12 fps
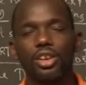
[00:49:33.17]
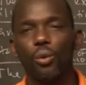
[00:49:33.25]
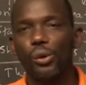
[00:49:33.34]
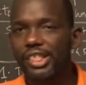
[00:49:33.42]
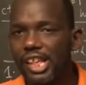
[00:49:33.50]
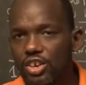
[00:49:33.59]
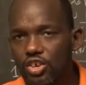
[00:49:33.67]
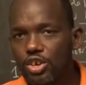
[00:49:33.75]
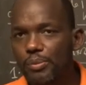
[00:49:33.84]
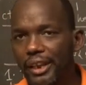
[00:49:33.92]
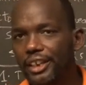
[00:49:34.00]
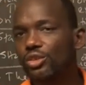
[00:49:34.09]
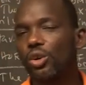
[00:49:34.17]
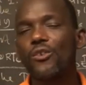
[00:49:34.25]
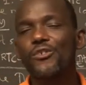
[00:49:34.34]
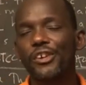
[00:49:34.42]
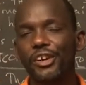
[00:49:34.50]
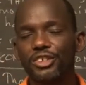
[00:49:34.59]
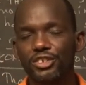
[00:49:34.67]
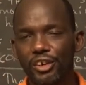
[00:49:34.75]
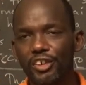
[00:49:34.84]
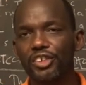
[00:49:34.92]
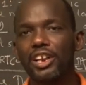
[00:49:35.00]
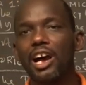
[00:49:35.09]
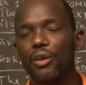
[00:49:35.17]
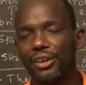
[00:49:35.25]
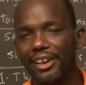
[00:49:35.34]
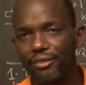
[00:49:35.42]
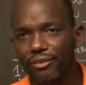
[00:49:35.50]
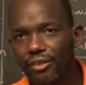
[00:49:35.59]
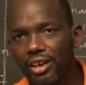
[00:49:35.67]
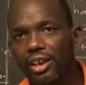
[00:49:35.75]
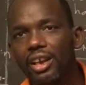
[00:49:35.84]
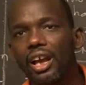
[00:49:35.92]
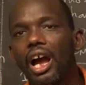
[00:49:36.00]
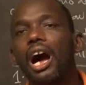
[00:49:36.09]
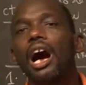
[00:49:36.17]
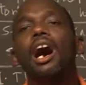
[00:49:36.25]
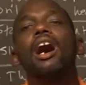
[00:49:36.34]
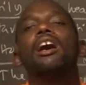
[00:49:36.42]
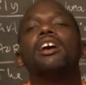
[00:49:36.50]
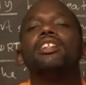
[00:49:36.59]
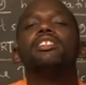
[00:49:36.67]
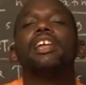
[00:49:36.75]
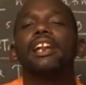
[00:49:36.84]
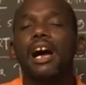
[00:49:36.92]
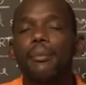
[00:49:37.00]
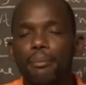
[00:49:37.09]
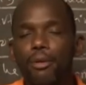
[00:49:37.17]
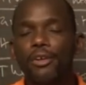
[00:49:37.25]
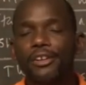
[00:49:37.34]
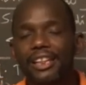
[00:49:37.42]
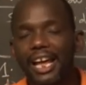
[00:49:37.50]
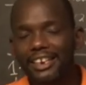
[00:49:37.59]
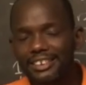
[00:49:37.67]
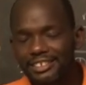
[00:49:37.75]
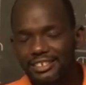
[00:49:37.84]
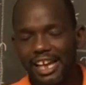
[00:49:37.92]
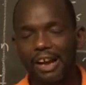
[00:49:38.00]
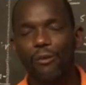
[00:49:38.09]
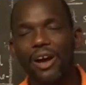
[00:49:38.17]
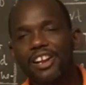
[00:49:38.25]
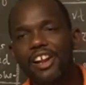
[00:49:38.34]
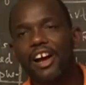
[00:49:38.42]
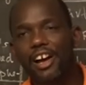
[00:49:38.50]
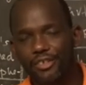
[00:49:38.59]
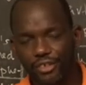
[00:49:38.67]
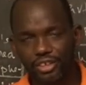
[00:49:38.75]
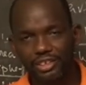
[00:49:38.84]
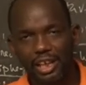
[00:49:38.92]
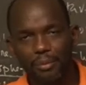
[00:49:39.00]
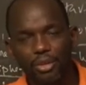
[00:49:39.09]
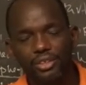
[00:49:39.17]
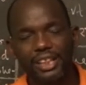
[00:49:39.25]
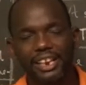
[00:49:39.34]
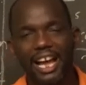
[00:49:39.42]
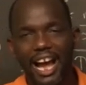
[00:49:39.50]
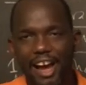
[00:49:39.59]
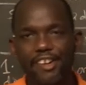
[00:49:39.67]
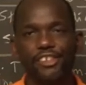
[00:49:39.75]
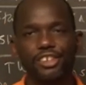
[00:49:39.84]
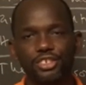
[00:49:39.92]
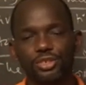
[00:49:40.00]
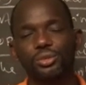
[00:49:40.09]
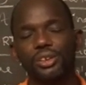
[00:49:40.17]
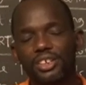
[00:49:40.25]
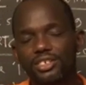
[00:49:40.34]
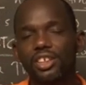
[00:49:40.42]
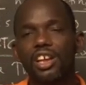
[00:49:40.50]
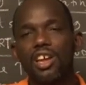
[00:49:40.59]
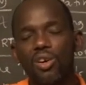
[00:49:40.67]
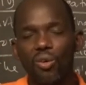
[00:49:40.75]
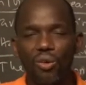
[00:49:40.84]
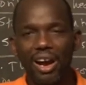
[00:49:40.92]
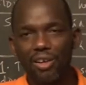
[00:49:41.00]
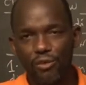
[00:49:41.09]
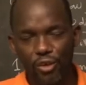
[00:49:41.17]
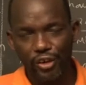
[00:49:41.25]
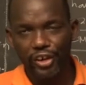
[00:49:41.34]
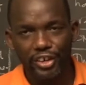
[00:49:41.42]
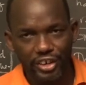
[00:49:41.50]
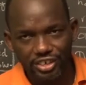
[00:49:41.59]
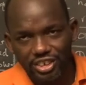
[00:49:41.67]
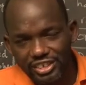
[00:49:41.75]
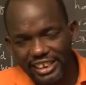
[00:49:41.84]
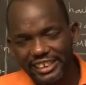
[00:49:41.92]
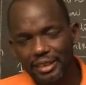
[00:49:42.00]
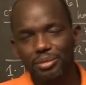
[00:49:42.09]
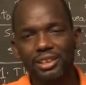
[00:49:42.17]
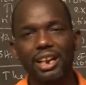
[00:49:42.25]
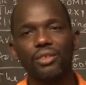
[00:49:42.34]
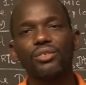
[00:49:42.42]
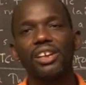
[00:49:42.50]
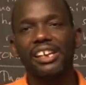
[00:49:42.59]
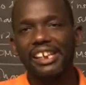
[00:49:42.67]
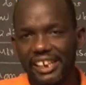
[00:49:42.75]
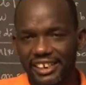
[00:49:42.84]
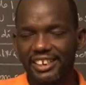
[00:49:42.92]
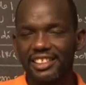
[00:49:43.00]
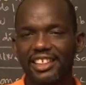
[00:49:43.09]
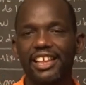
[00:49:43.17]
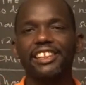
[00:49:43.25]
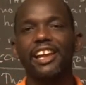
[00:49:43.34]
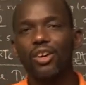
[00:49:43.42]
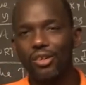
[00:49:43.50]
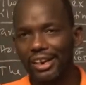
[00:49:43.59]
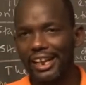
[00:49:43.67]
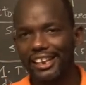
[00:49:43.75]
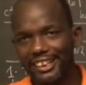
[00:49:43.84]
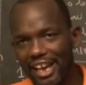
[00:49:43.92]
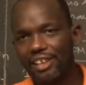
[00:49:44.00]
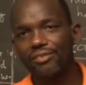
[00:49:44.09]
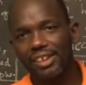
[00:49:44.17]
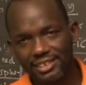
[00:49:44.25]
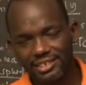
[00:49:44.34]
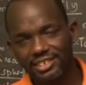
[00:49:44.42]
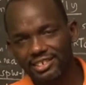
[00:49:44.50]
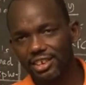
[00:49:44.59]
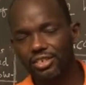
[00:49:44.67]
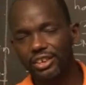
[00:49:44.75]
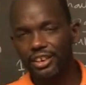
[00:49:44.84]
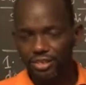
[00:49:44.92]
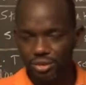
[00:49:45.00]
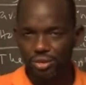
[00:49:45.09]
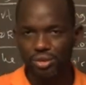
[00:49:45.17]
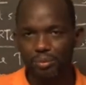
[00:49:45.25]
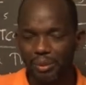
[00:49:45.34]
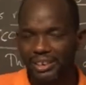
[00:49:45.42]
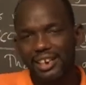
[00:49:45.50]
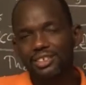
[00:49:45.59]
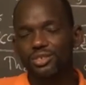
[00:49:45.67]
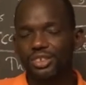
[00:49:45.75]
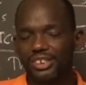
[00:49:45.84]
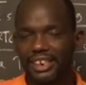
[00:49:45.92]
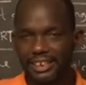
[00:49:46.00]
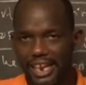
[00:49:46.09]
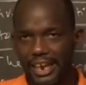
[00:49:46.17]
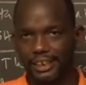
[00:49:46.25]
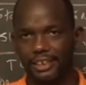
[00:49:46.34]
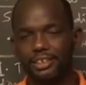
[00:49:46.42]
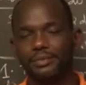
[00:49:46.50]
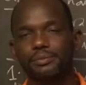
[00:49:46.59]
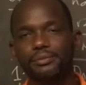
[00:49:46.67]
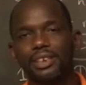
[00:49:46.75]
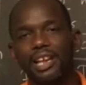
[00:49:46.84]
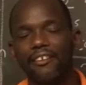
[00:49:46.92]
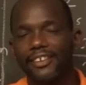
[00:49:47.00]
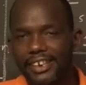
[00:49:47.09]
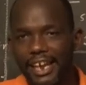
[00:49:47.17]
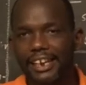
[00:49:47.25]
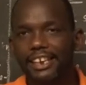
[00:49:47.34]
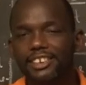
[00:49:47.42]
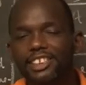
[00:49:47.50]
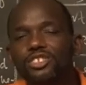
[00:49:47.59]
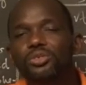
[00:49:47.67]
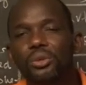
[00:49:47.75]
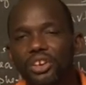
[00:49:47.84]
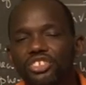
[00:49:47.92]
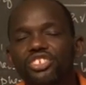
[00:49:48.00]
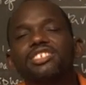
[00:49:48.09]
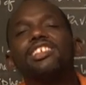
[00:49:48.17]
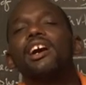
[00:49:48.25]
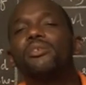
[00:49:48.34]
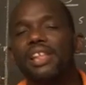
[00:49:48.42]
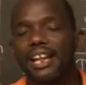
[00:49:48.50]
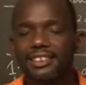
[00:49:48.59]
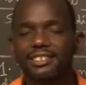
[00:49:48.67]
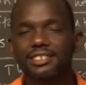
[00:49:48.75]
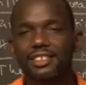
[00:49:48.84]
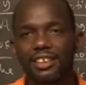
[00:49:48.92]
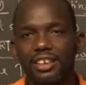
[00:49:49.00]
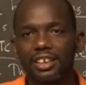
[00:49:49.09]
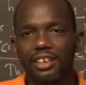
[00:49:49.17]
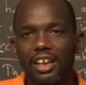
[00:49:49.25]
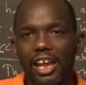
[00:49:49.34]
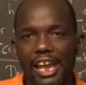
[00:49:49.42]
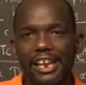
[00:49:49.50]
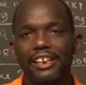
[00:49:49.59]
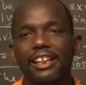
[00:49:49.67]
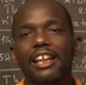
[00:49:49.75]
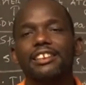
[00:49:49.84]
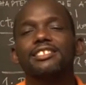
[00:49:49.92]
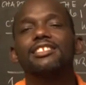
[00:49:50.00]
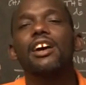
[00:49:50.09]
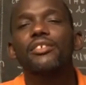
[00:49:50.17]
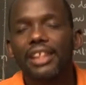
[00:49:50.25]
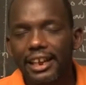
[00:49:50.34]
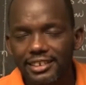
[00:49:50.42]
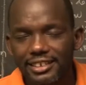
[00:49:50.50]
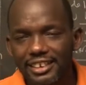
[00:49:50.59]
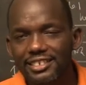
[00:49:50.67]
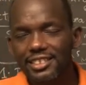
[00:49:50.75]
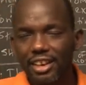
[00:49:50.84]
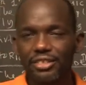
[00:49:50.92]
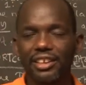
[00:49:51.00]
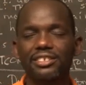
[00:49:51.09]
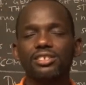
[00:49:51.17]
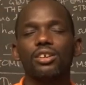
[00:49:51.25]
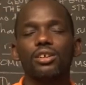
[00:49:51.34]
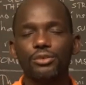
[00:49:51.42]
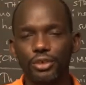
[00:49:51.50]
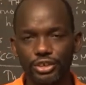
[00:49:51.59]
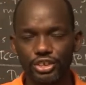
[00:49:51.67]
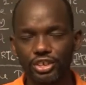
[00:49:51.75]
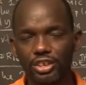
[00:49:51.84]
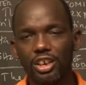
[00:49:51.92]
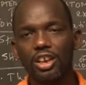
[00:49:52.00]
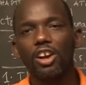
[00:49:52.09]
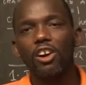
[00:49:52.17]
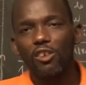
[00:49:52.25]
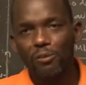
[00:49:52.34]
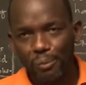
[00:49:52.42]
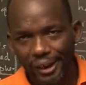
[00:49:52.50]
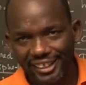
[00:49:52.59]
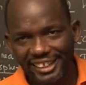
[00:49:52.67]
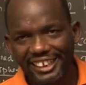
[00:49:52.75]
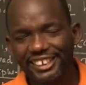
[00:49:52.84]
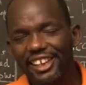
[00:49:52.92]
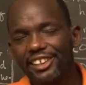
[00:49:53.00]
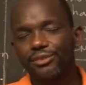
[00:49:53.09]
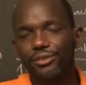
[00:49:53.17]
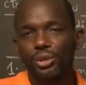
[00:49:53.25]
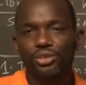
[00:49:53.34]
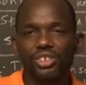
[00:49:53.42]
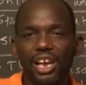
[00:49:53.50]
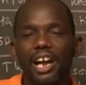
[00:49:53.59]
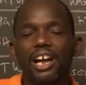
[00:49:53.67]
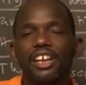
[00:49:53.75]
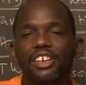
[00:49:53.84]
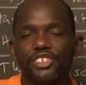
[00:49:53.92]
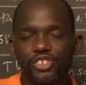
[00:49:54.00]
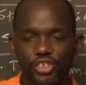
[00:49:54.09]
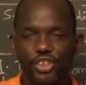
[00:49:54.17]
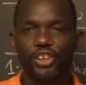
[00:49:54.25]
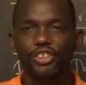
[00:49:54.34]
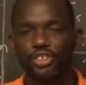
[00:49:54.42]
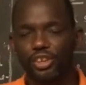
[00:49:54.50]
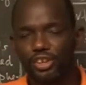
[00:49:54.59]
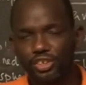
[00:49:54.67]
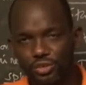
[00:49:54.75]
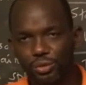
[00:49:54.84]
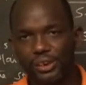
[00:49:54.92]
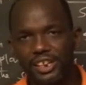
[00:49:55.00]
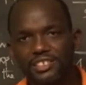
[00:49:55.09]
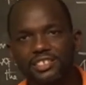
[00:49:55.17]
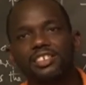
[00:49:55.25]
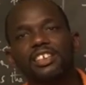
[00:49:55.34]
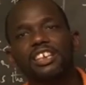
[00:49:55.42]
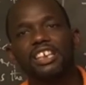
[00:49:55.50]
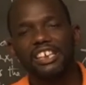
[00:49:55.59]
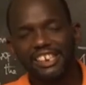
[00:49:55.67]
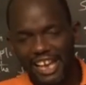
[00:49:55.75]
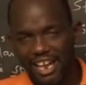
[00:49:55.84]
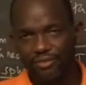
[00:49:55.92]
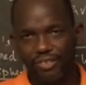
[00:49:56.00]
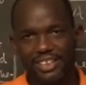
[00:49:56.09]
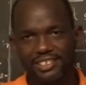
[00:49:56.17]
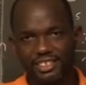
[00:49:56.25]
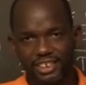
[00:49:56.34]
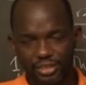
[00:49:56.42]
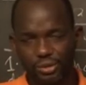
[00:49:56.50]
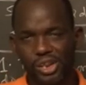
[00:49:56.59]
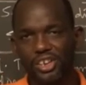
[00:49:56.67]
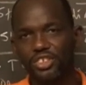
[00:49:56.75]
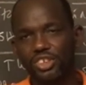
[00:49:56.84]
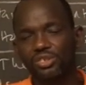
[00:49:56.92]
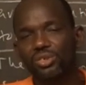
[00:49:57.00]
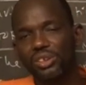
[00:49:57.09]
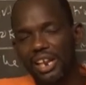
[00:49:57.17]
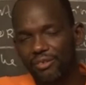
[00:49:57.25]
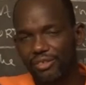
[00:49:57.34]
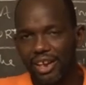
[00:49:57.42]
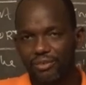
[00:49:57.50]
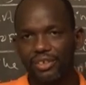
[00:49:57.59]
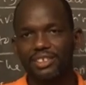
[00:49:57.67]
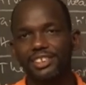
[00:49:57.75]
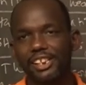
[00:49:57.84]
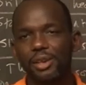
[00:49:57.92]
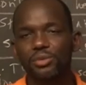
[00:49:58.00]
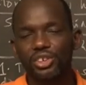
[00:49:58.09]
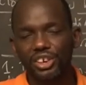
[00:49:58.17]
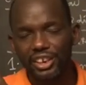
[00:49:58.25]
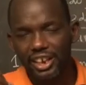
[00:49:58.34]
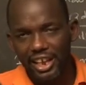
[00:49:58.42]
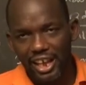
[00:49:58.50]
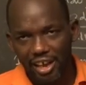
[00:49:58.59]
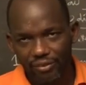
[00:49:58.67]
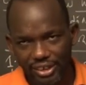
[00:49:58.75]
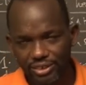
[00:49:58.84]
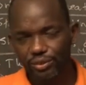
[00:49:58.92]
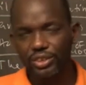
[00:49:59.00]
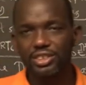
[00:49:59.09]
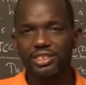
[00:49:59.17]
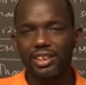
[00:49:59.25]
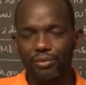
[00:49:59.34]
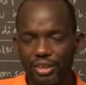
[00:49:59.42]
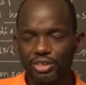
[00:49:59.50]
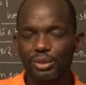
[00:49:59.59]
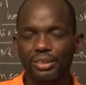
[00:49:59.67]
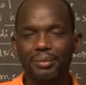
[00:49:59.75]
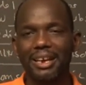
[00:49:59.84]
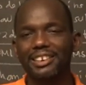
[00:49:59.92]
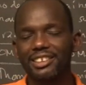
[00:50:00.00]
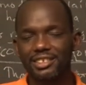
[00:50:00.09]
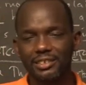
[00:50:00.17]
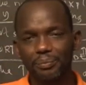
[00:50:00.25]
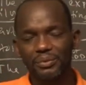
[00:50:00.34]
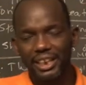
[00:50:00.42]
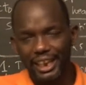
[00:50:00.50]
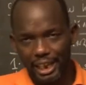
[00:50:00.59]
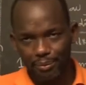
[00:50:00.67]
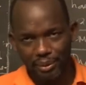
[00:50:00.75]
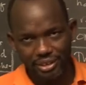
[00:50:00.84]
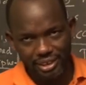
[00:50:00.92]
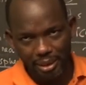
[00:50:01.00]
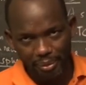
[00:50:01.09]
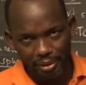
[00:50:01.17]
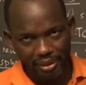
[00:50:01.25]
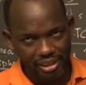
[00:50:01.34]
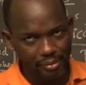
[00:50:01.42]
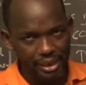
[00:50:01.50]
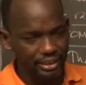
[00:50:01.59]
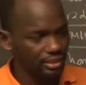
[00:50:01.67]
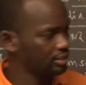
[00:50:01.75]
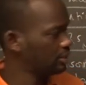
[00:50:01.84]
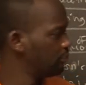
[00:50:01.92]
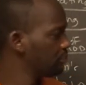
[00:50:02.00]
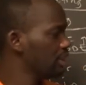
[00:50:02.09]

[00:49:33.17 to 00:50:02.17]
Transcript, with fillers: We thank God by His own grace. Right now we have uh, there are more than one hundred there are more than one hundred students who have already registered themselves in Tanzania Online Advanced Secondary School, but that's not the target. Our target is to reach thousands and and thousands and thousands of forty of present and future generation students in advanced education, so love advanced chemistry, advanced physics, advanced mathematics, and basic applied mathematics.